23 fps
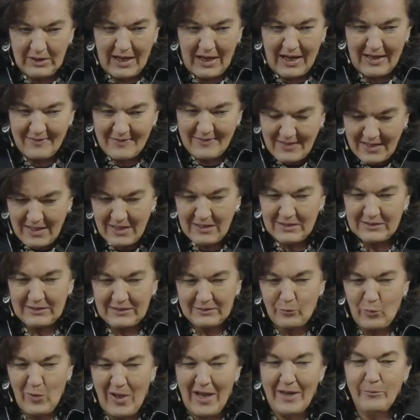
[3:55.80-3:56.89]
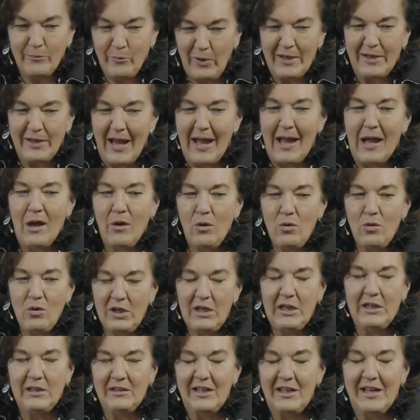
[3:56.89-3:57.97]
I think that we are now
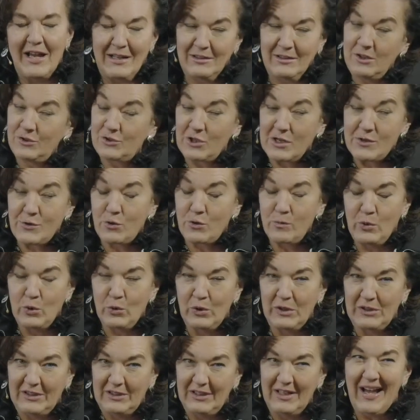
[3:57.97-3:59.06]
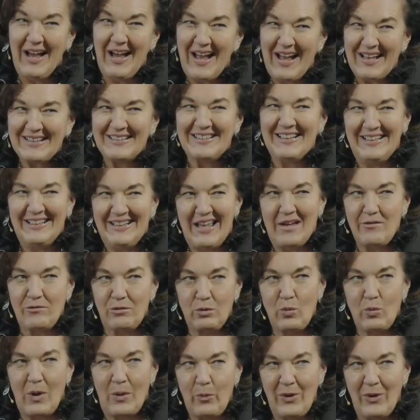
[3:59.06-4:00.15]
in the antitrust community at a
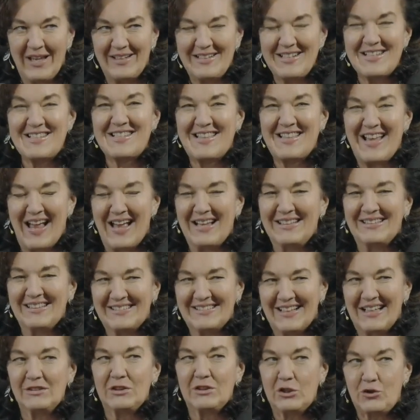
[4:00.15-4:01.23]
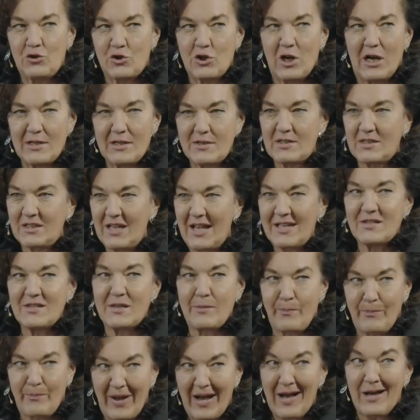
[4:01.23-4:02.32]
level where we understand that antitrust has
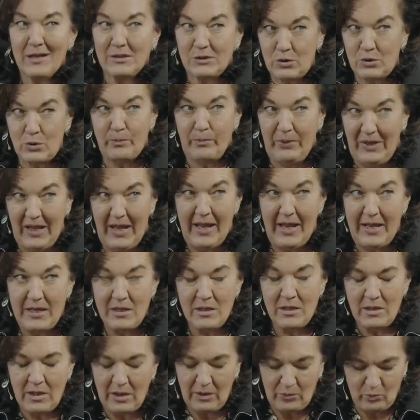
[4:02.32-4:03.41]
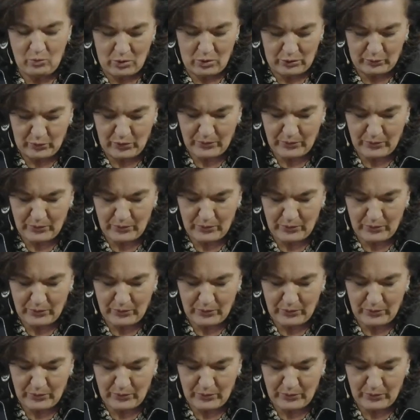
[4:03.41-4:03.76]
a part to play in what